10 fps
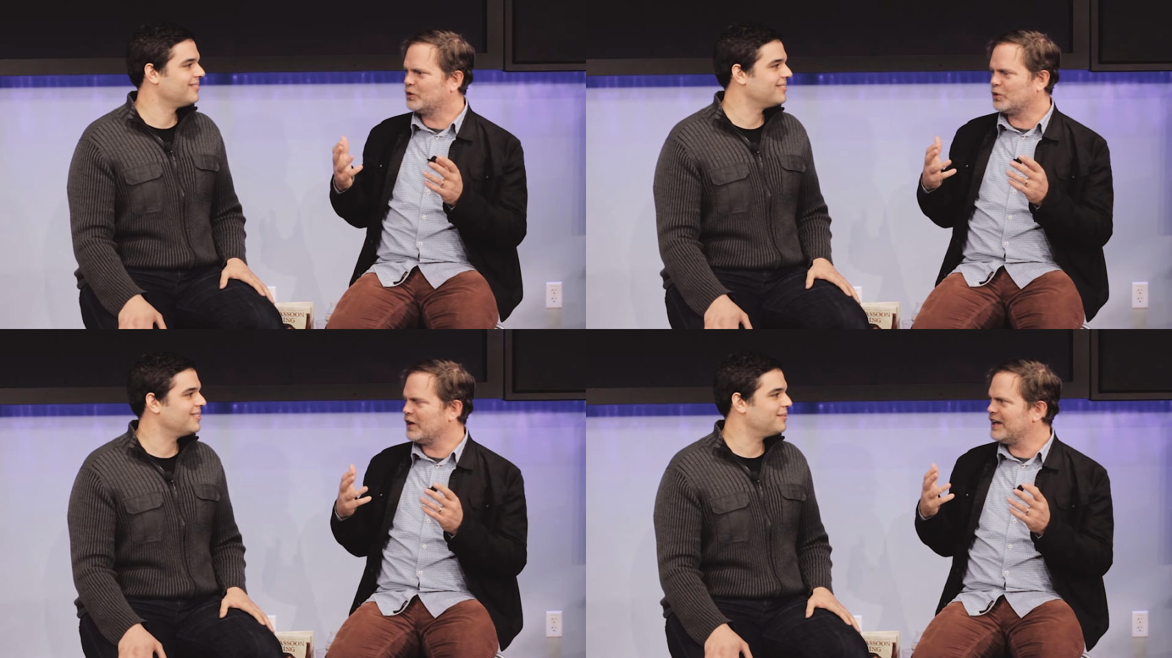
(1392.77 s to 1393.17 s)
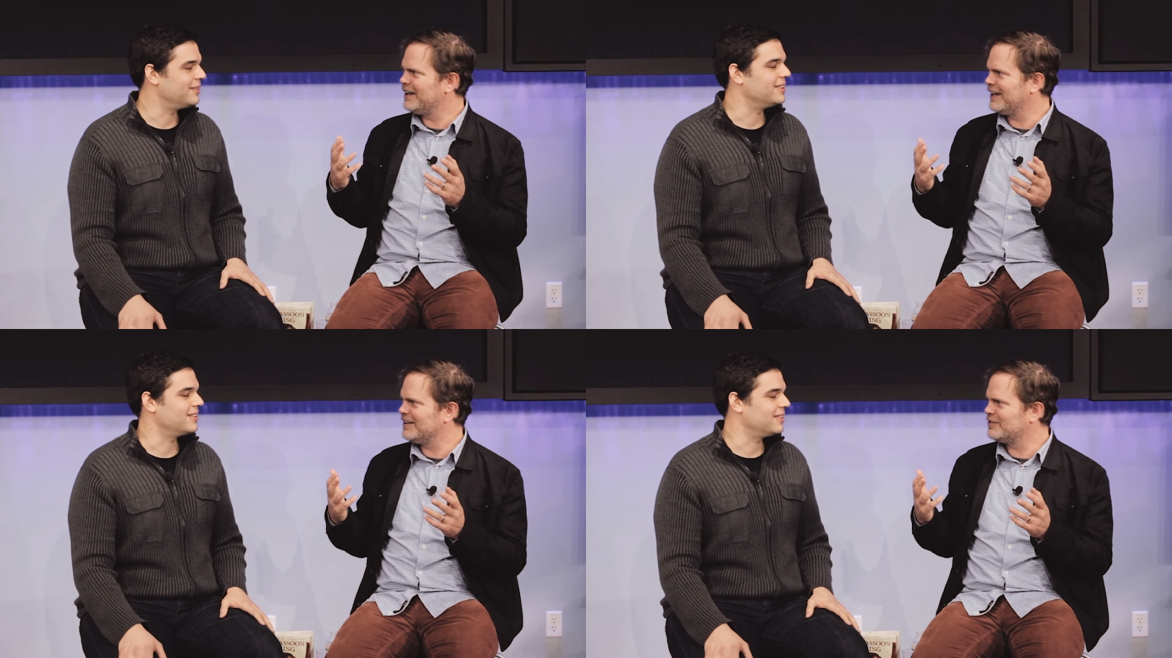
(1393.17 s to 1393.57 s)

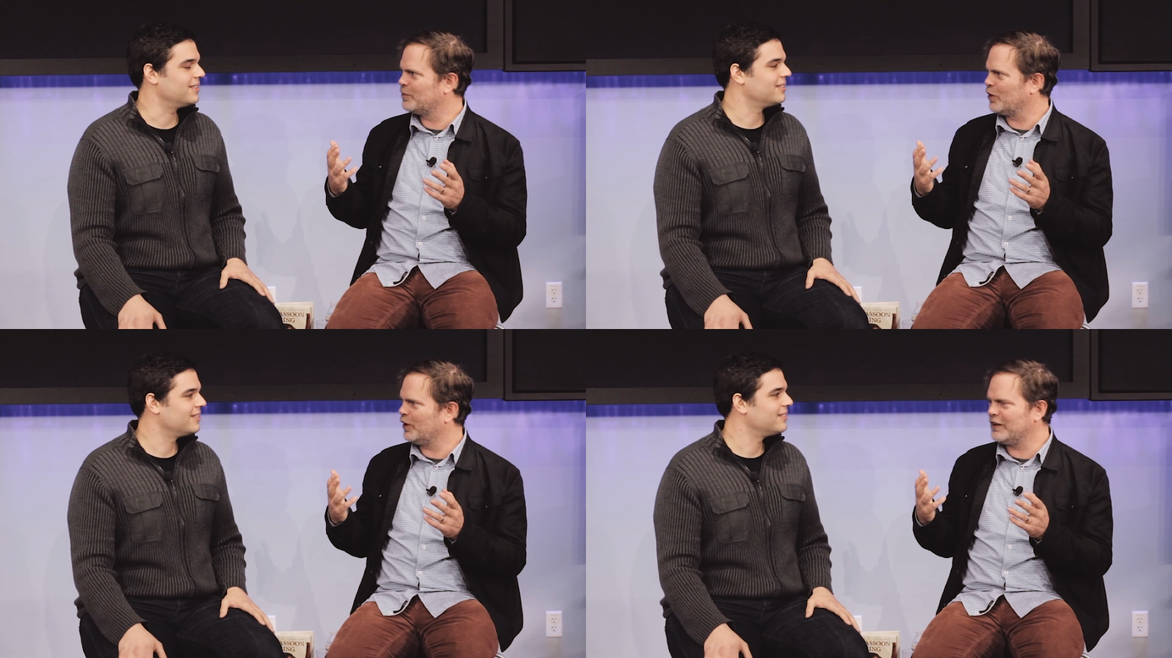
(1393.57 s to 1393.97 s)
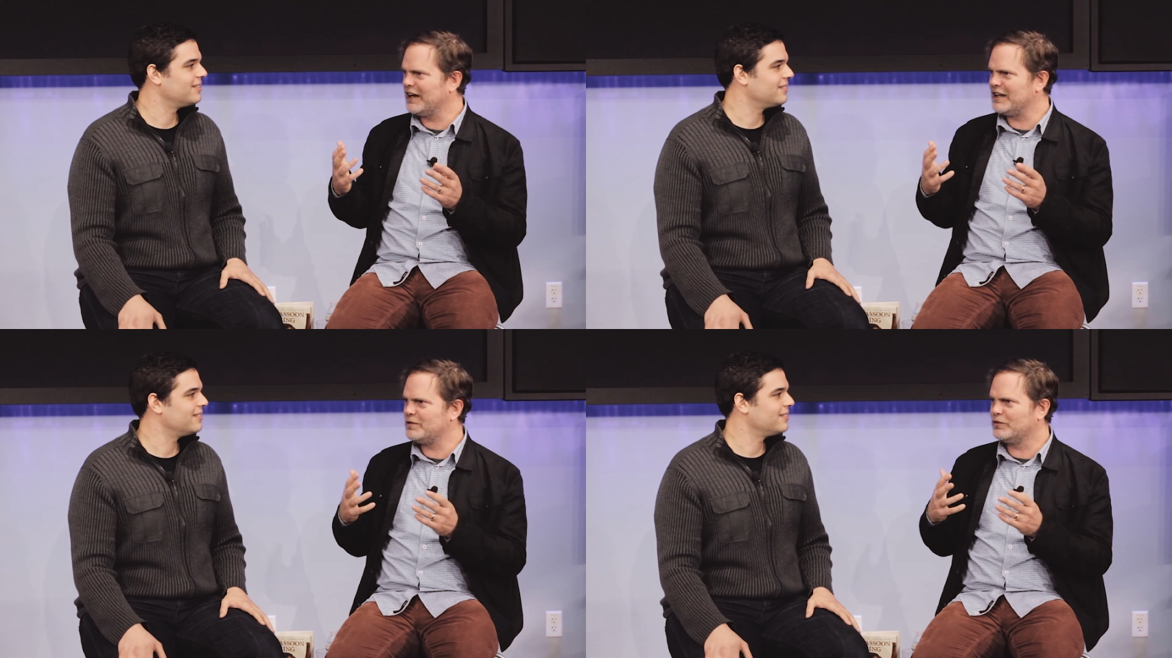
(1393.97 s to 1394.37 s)
Speaker 1: creating his work
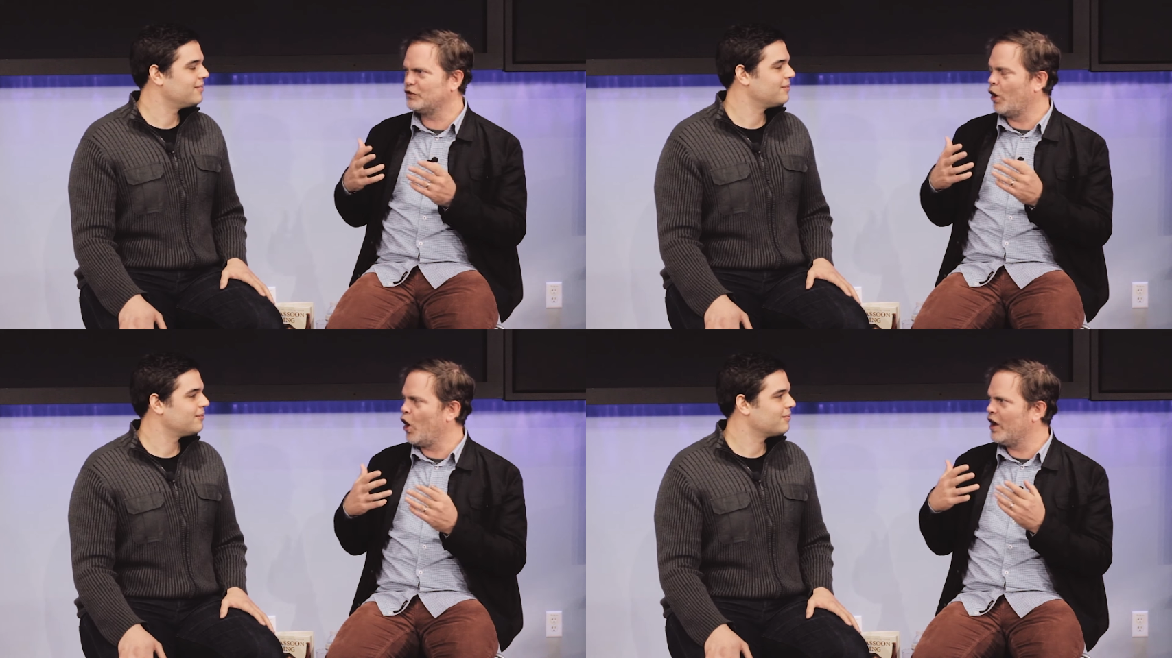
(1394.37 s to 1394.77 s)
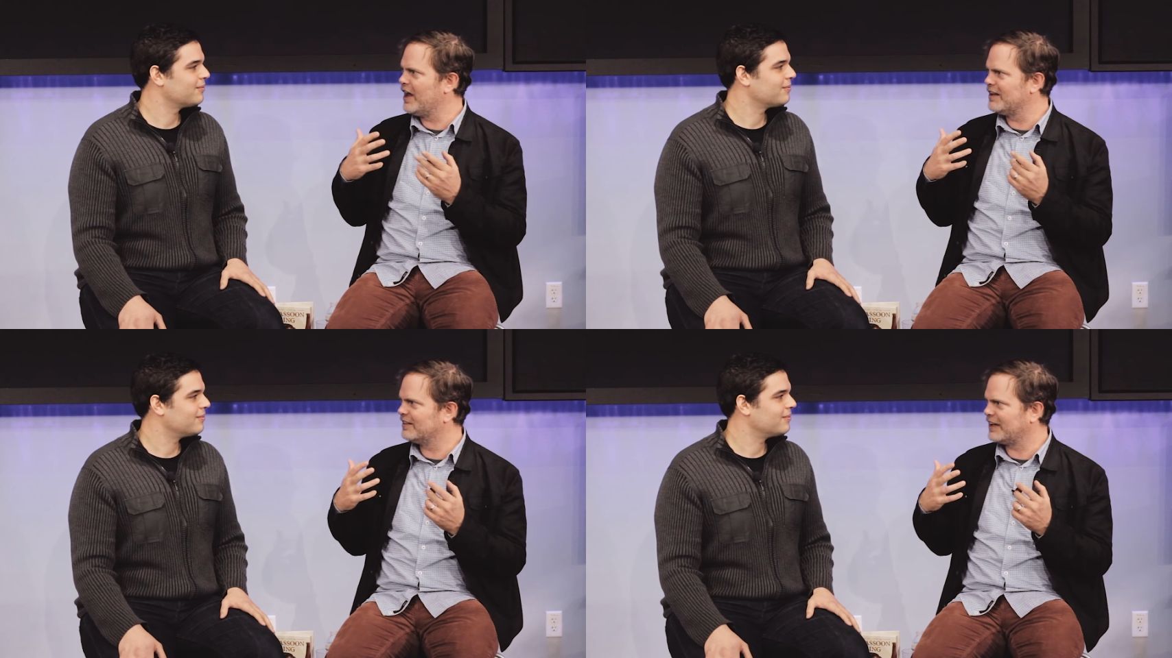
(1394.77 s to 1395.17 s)
that he saw
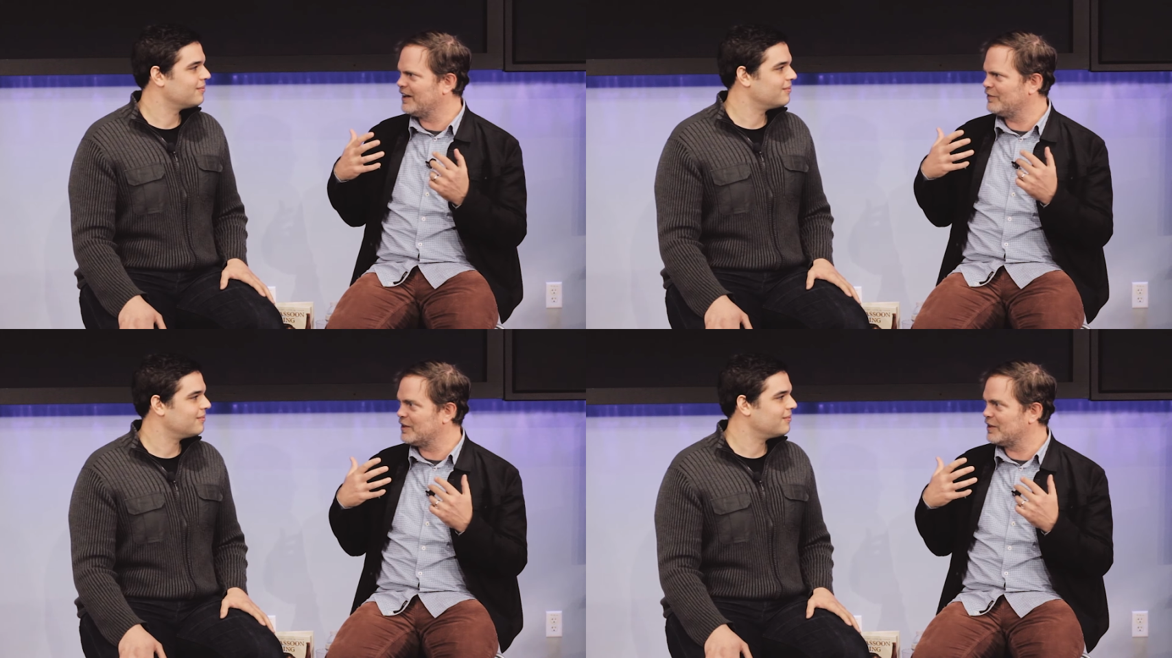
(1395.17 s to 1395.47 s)
as kind of